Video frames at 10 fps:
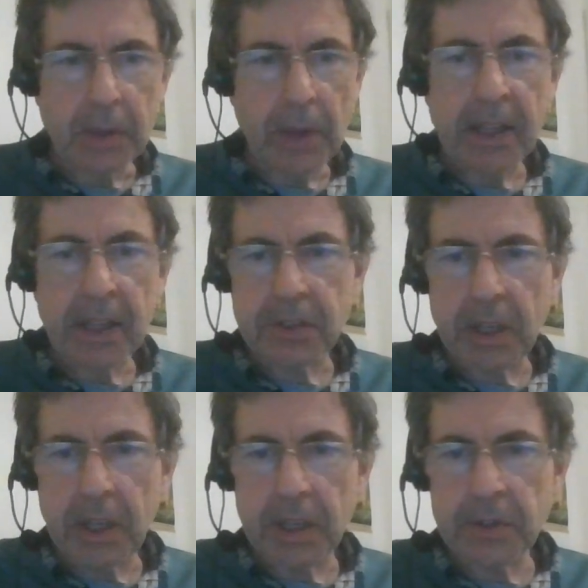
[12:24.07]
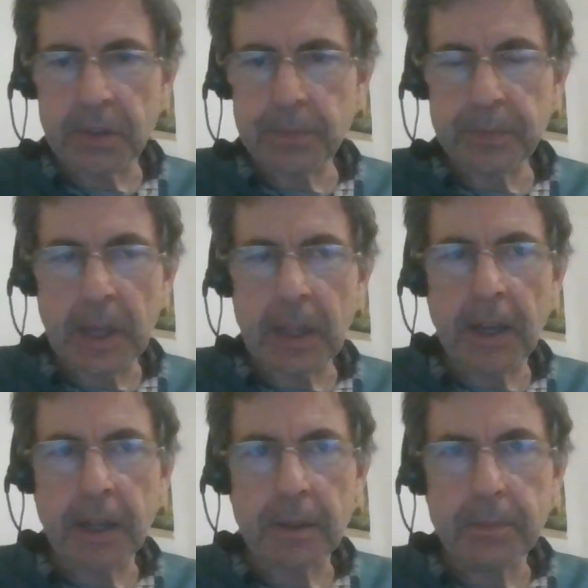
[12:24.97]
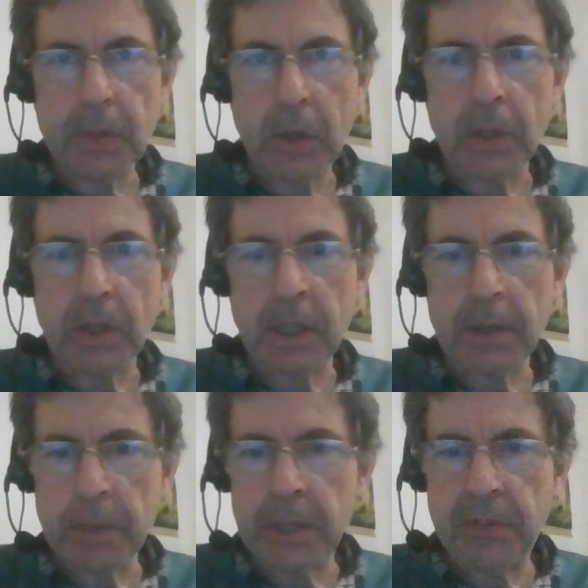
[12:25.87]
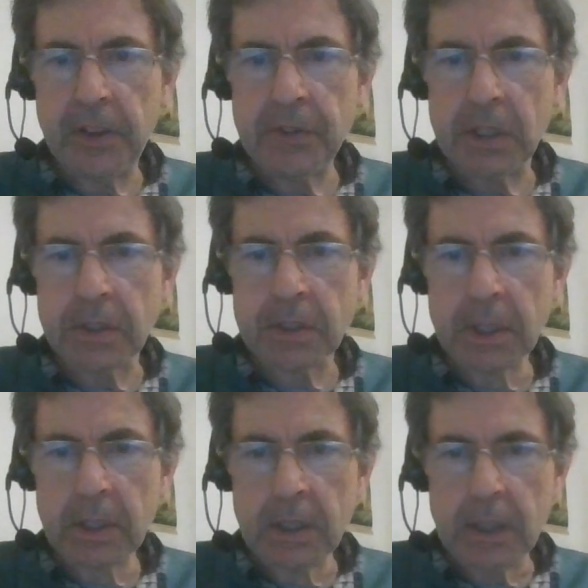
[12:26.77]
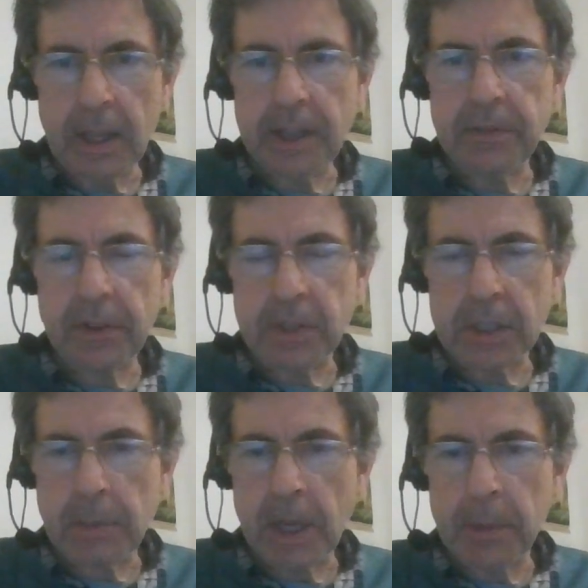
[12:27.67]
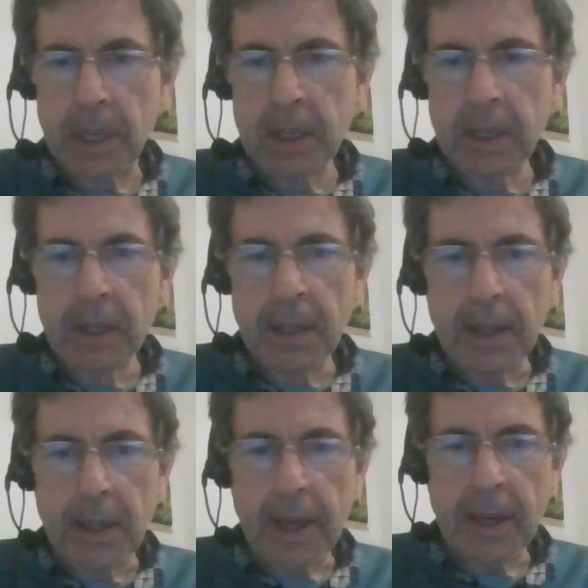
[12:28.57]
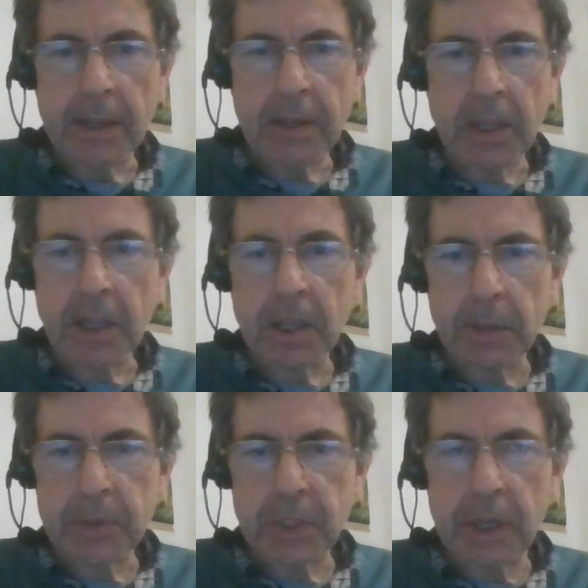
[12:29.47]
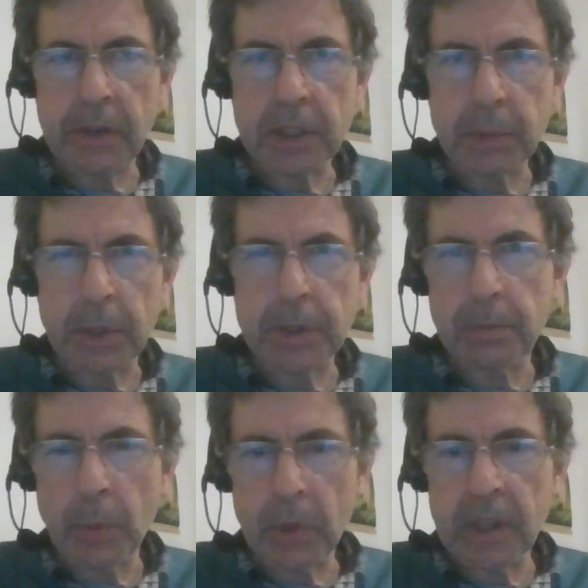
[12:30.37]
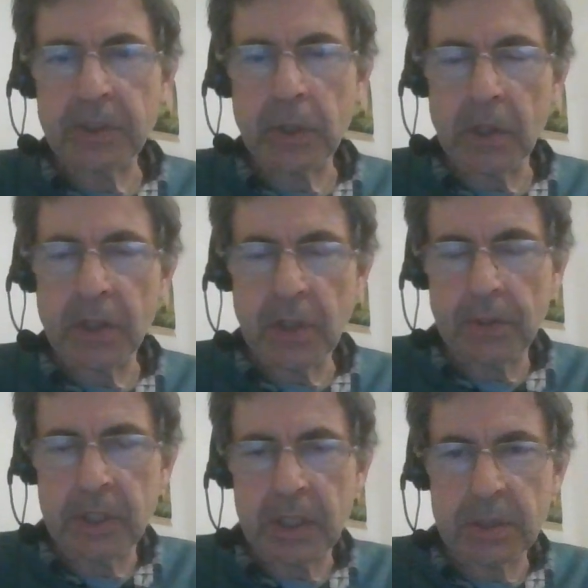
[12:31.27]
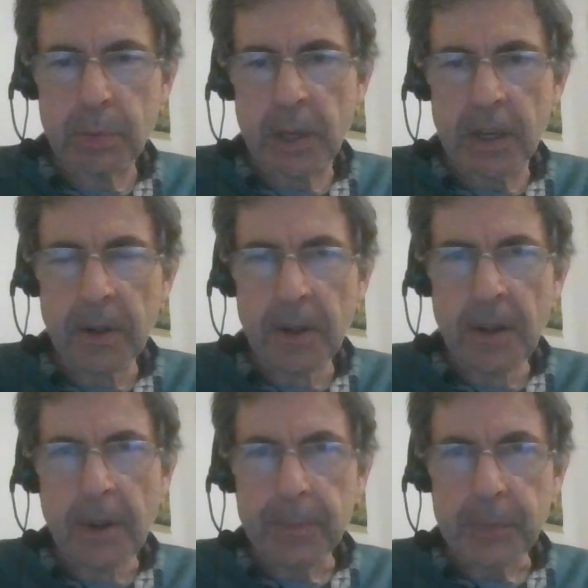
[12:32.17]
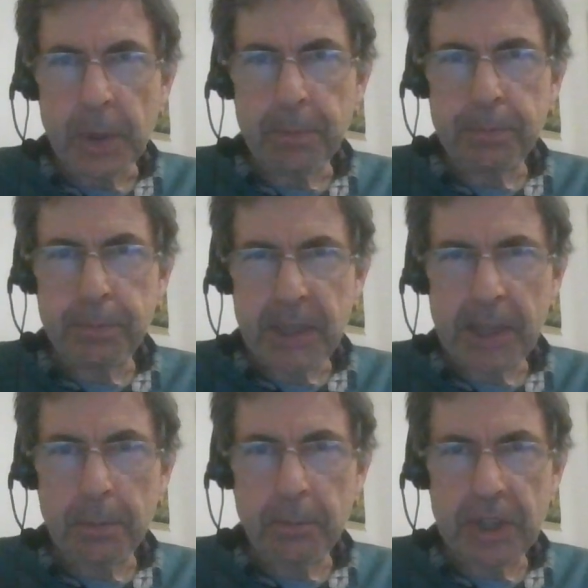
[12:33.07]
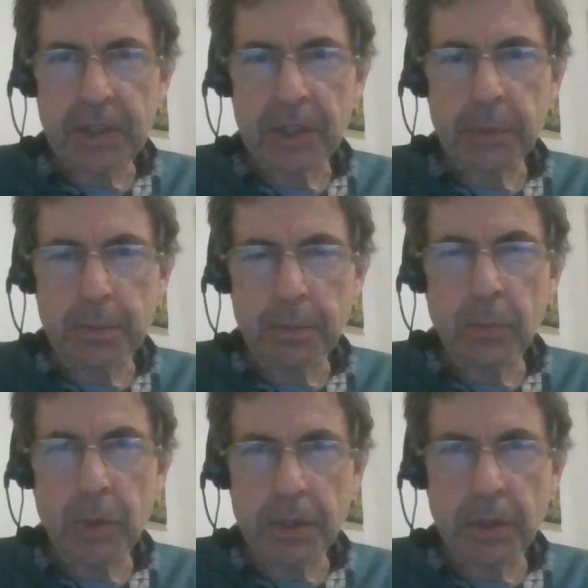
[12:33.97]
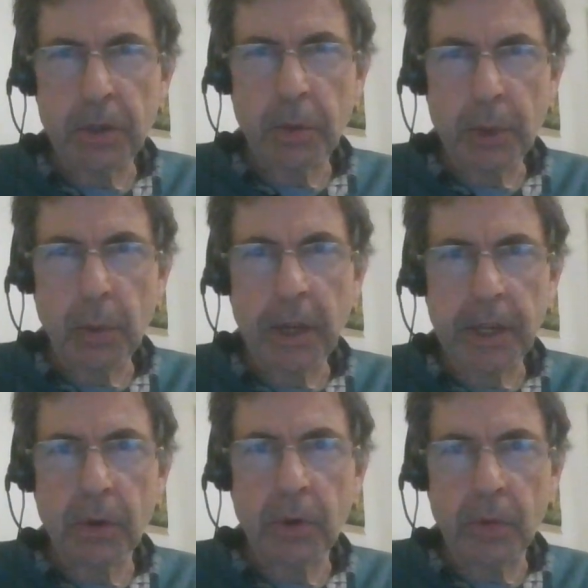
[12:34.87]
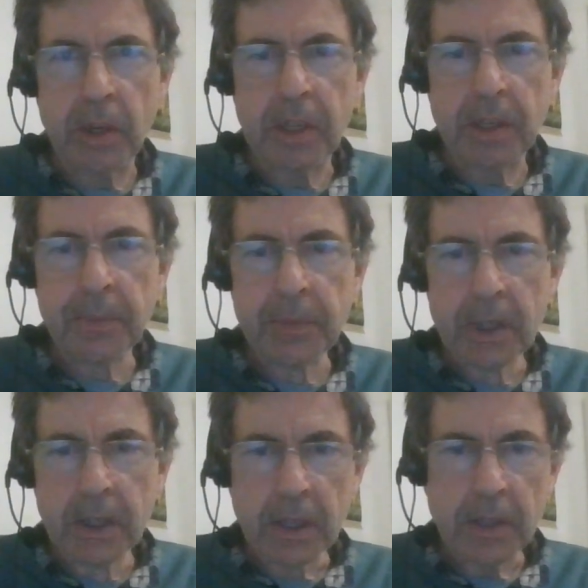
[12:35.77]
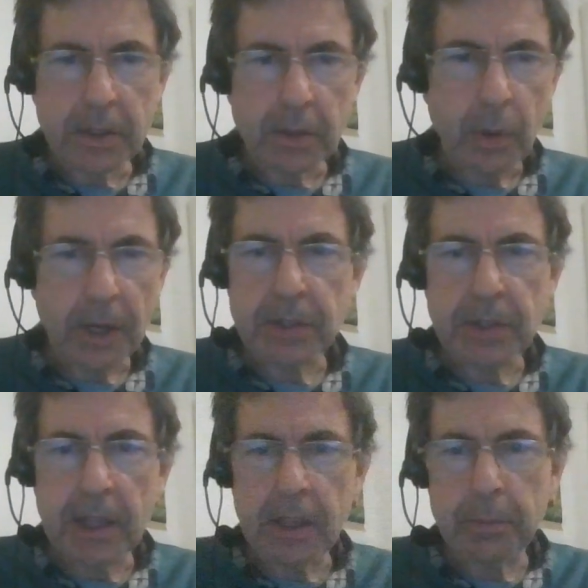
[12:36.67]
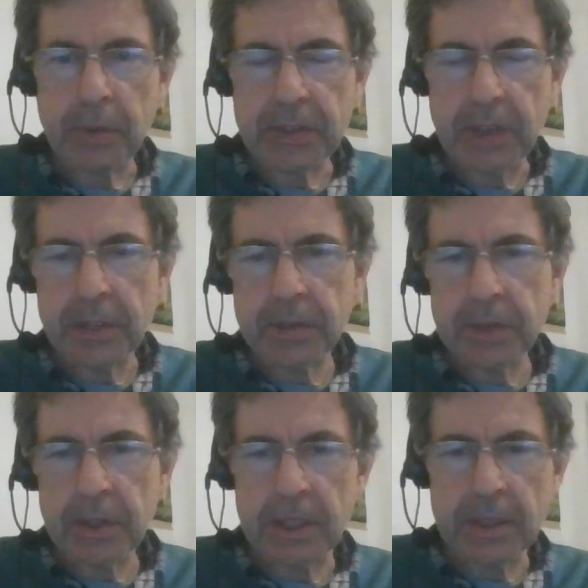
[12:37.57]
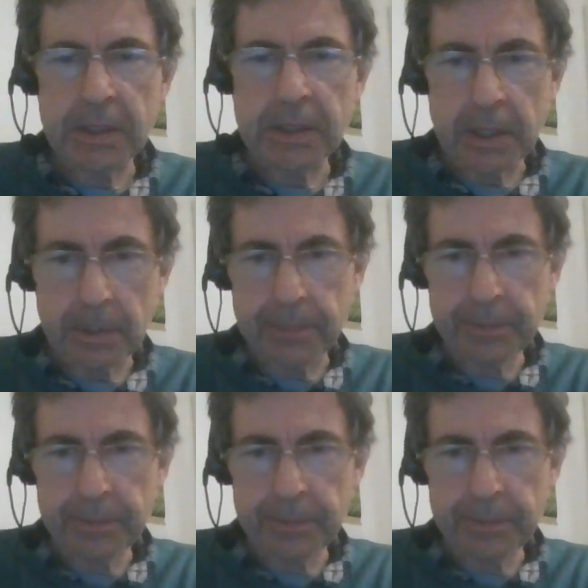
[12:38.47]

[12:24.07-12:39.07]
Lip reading: LXTs are like early and mid 50s, late 50s maybe, and the Eclipse series was more or less early 70s when the Decca pressings were quite good, really. Quite silent pressings and